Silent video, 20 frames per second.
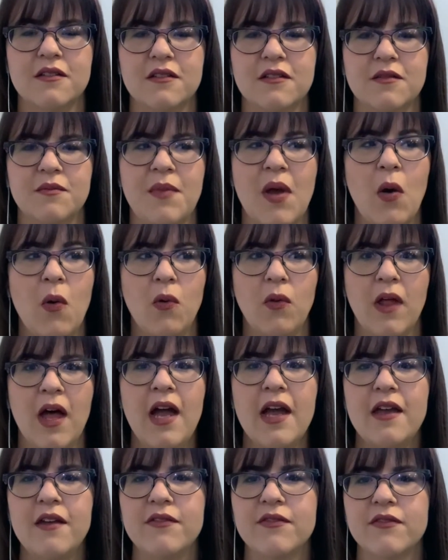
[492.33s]
my whole
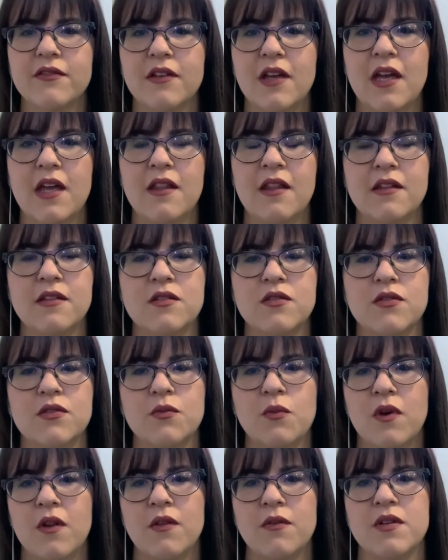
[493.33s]
life. That's
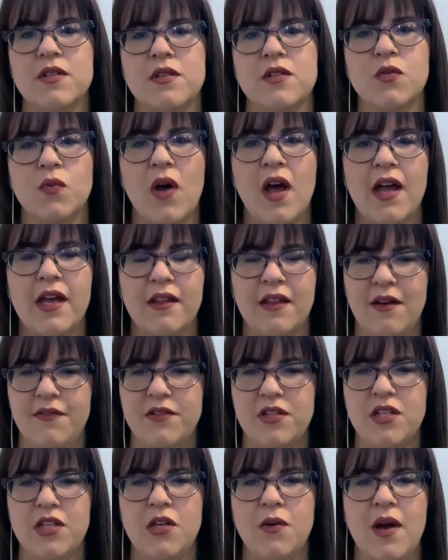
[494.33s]
one of the reasons why I
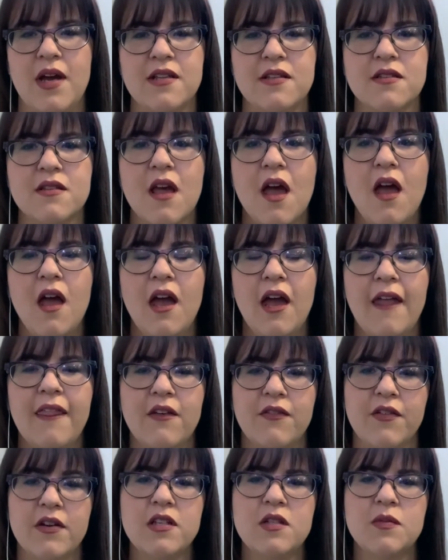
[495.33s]
left the US in the
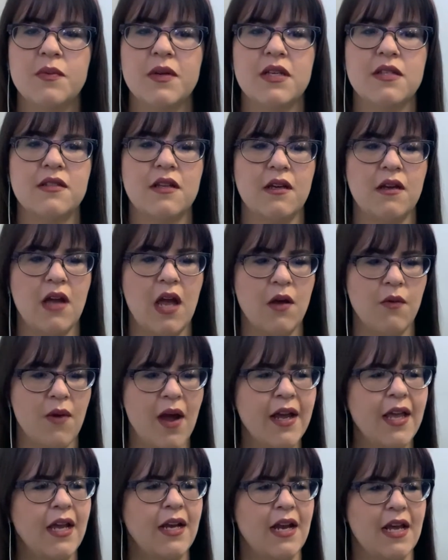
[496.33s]
first place. I
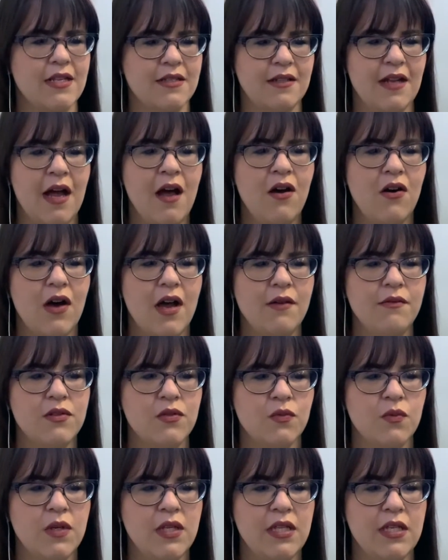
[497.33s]
recognize now I was
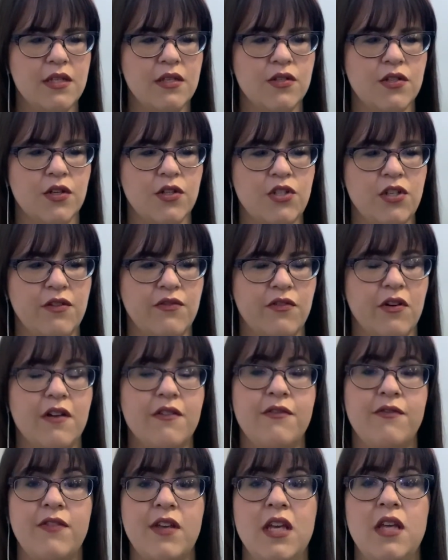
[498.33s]
really searching for a
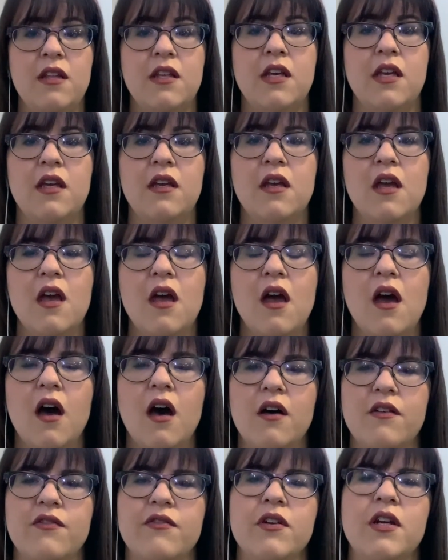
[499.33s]
feeling
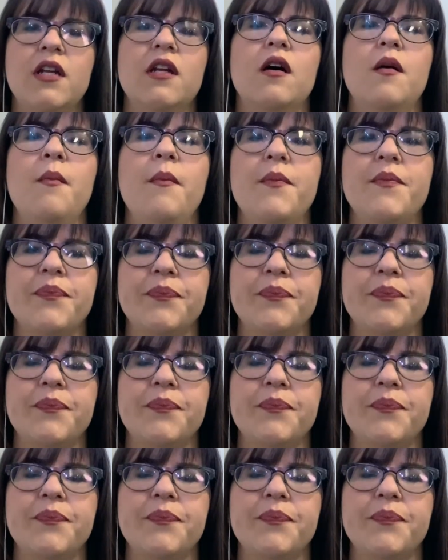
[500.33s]
of freedom.